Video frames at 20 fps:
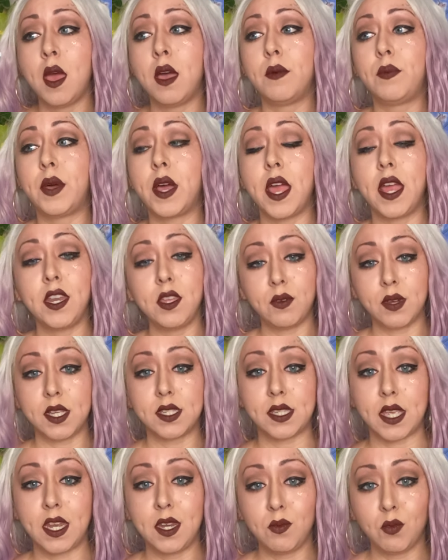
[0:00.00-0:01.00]
But anyways,
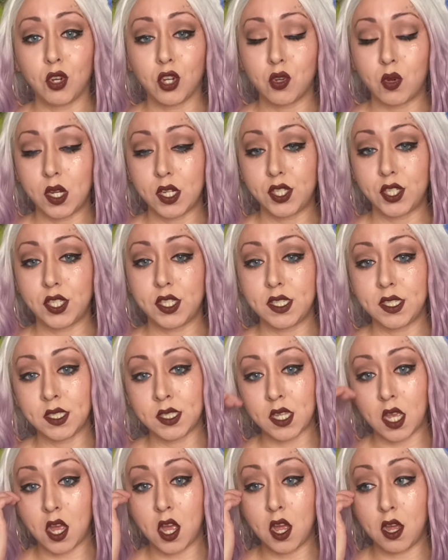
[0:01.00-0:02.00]
any more questions?
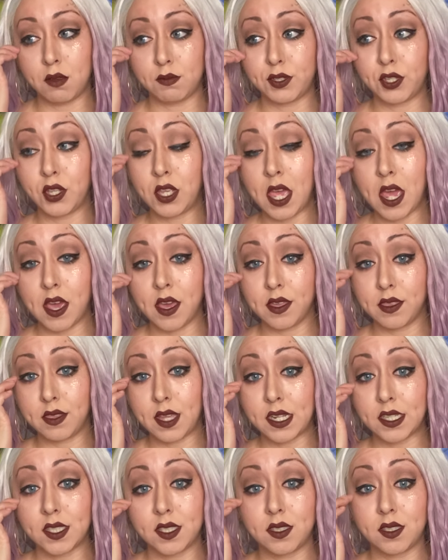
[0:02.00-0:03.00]
So yeah,
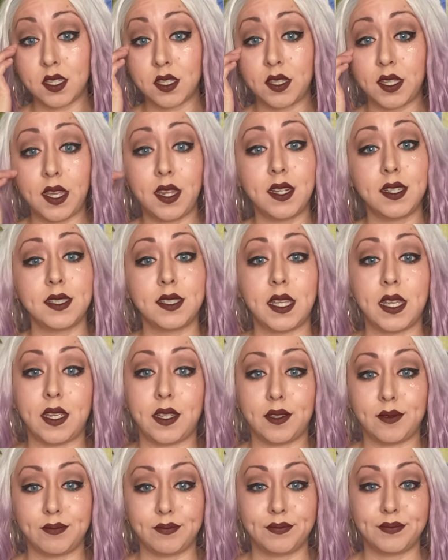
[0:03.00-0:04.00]
that's the Theta
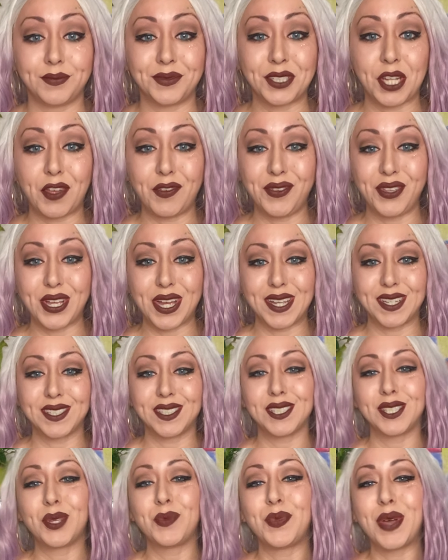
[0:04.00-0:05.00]
State. Love you
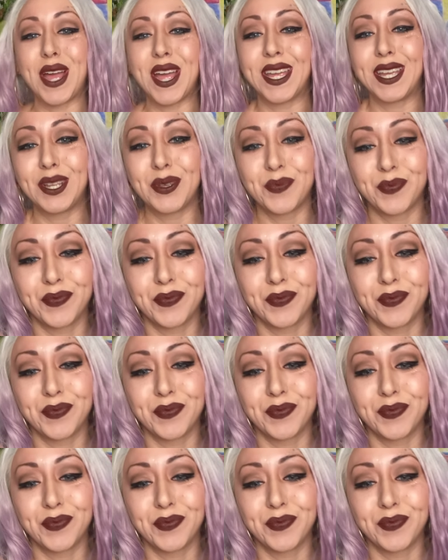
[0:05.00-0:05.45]
guys. Bye.